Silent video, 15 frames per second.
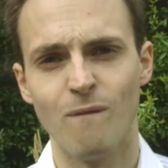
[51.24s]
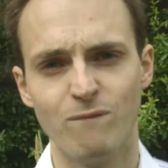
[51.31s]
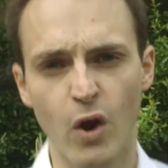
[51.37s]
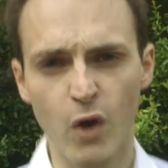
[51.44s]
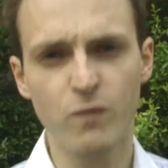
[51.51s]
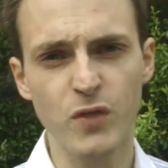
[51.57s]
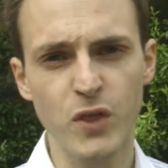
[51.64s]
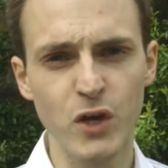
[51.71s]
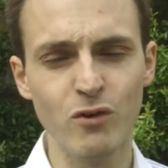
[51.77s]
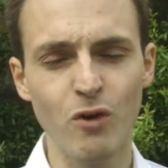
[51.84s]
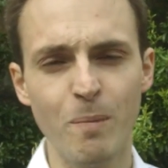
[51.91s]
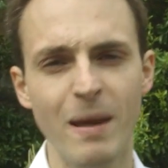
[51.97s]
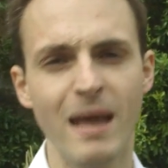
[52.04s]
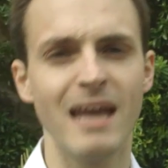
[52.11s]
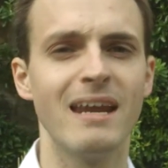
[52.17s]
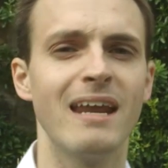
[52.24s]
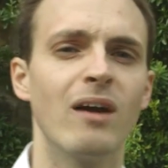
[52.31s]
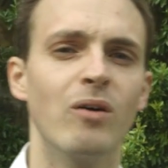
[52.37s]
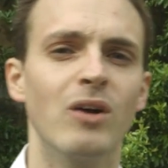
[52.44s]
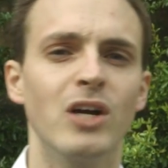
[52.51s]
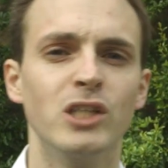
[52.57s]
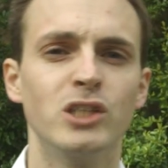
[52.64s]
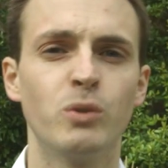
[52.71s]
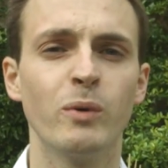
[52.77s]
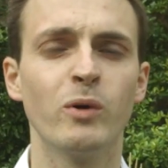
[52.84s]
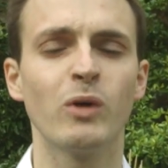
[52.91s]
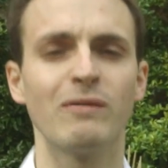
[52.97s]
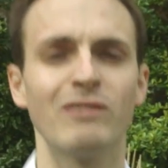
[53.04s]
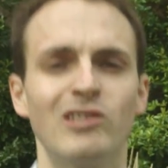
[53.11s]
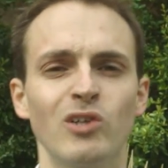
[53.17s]
Both for the European eel, so we
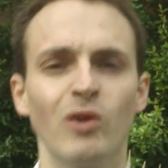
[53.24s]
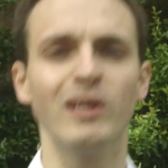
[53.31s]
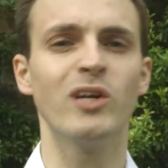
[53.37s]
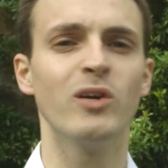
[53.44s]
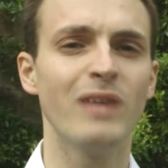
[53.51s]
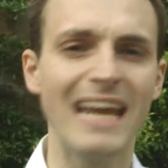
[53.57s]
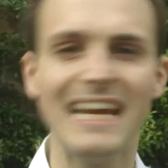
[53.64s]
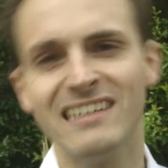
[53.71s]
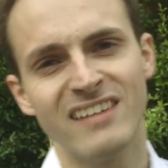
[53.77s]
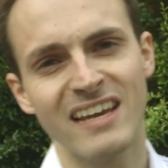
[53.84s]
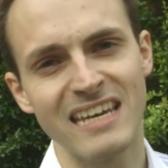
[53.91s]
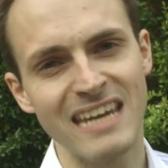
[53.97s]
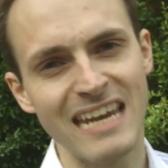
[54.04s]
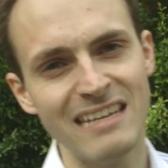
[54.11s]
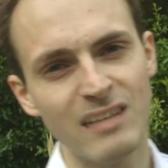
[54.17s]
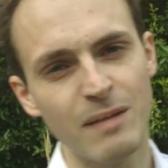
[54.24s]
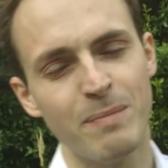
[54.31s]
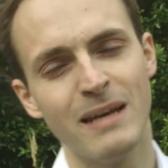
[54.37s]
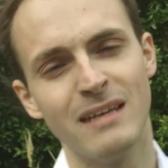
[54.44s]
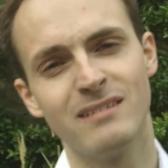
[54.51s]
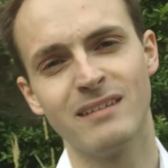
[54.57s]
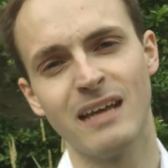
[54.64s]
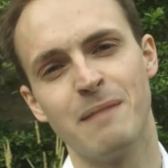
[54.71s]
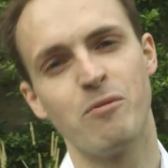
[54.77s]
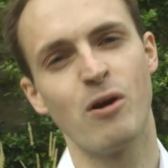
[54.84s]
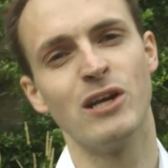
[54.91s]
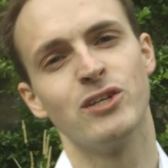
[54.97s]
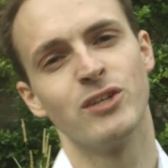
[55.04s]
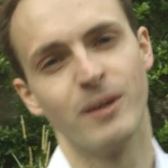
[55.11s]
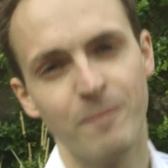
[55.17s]
can have a jolly good Easter knees up in its
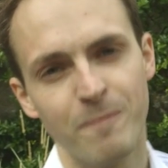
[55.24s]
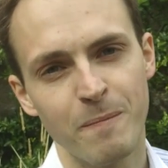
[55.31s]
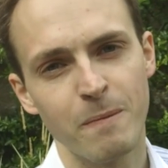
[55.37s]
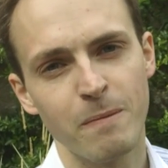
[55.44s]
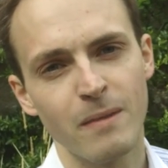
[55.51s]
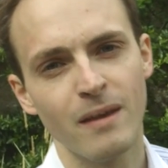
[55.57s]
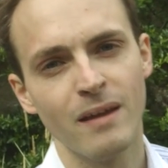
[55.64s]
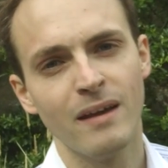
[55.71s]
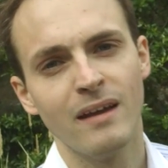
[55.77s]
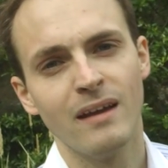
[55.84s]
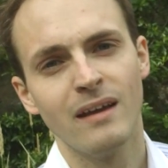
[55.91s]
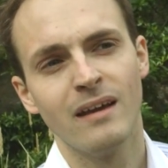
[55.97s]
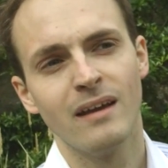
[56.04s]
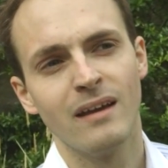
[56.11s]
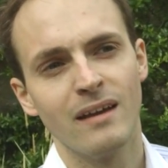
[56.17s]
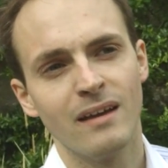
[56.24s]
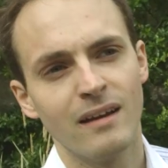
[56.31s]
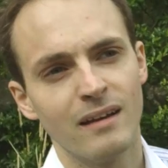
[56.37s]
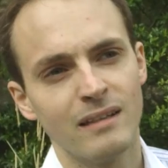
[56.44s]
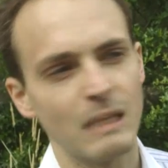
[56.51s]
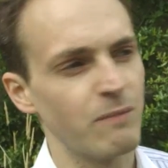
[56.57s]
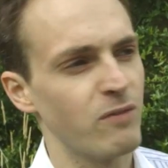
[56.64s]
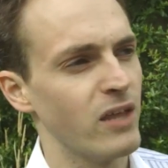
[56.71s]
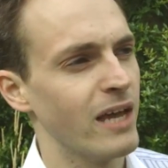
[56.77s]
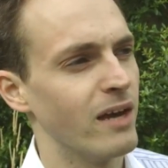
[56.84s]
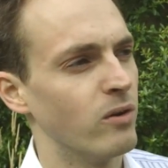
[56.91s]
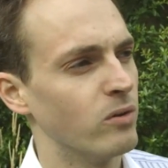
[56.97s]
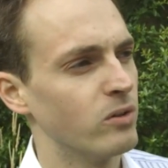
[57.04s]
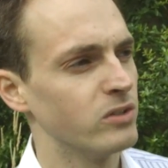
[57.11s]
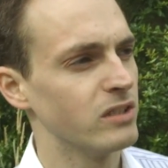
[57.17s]
celebration. Except for the
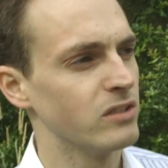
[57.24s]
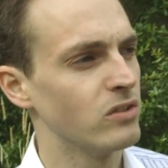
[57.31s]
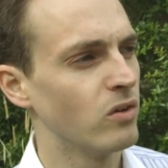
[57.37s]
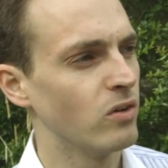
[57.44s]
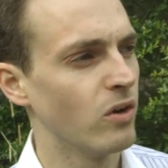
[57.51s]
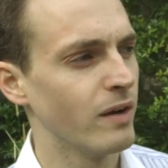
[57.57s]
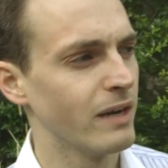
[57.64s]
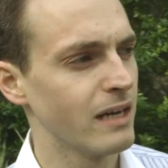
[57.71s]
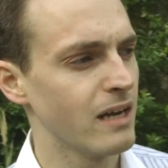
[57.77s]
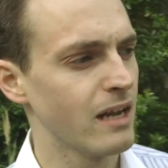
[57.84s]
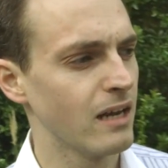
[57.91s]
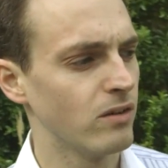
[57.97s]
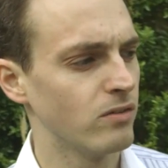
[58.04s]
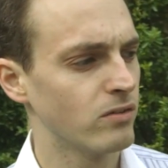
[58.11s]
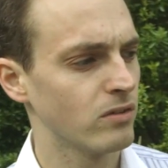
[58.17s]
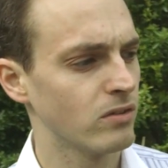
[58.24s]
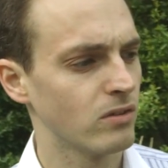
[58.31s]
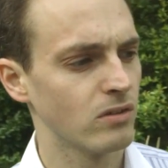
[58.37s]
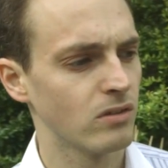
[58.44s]
eel, because it's not got any knees.